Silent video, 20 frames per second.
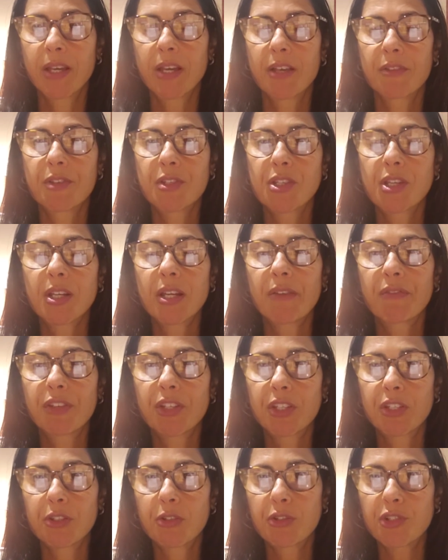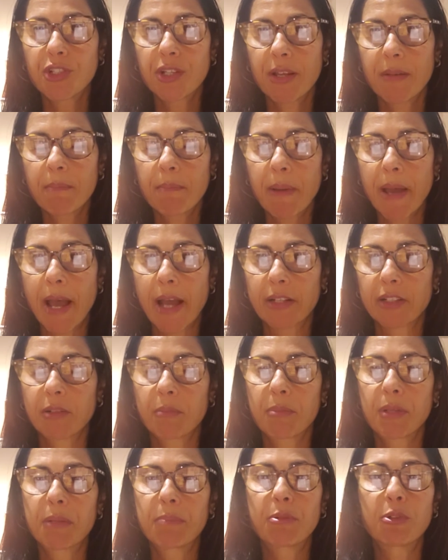This could have huge impact on
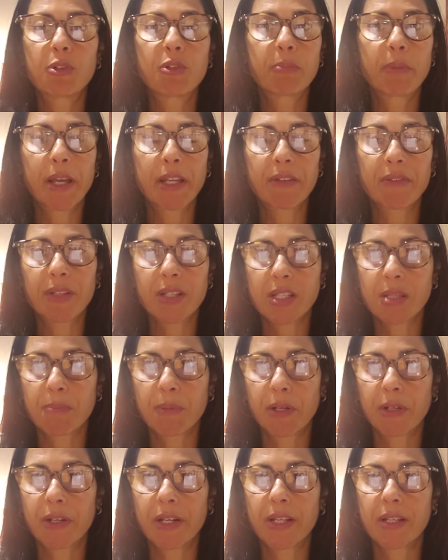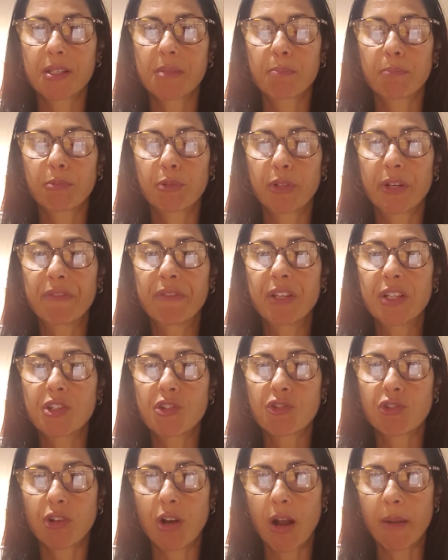people who might have experienced previous
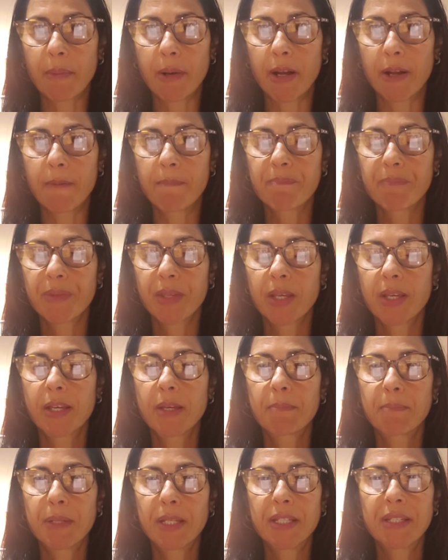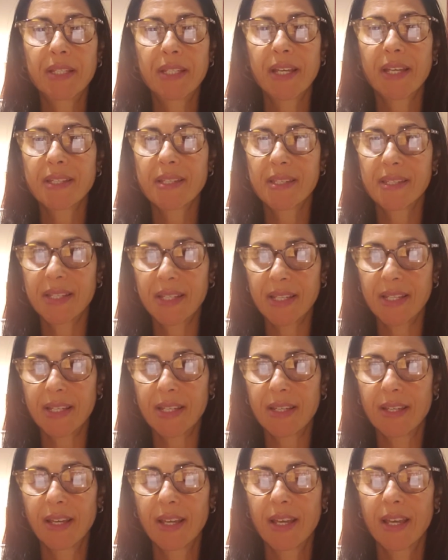trauma,
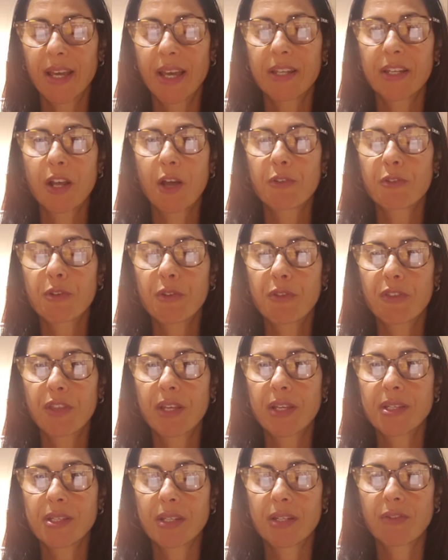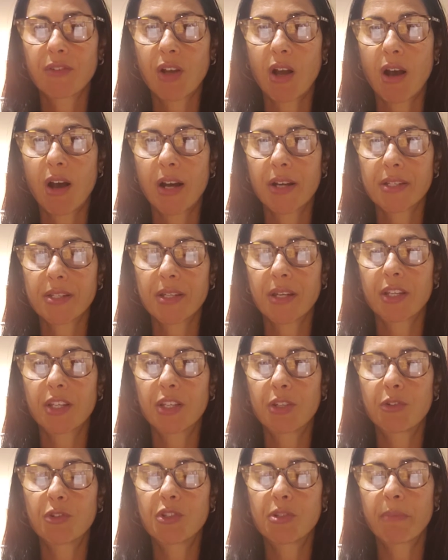PTSD, and other things that have caused a
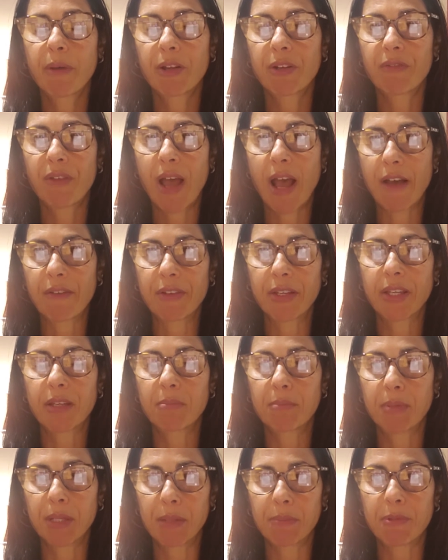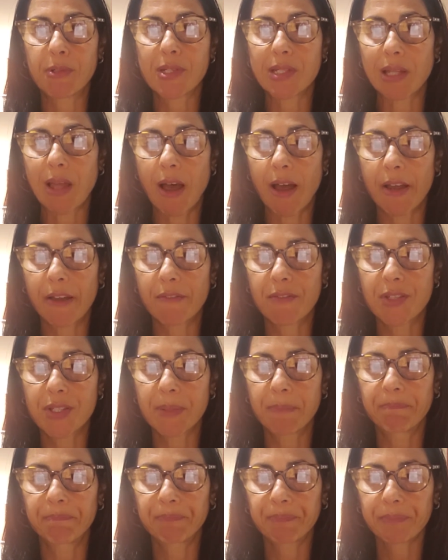huge amount of havoc in people's lives.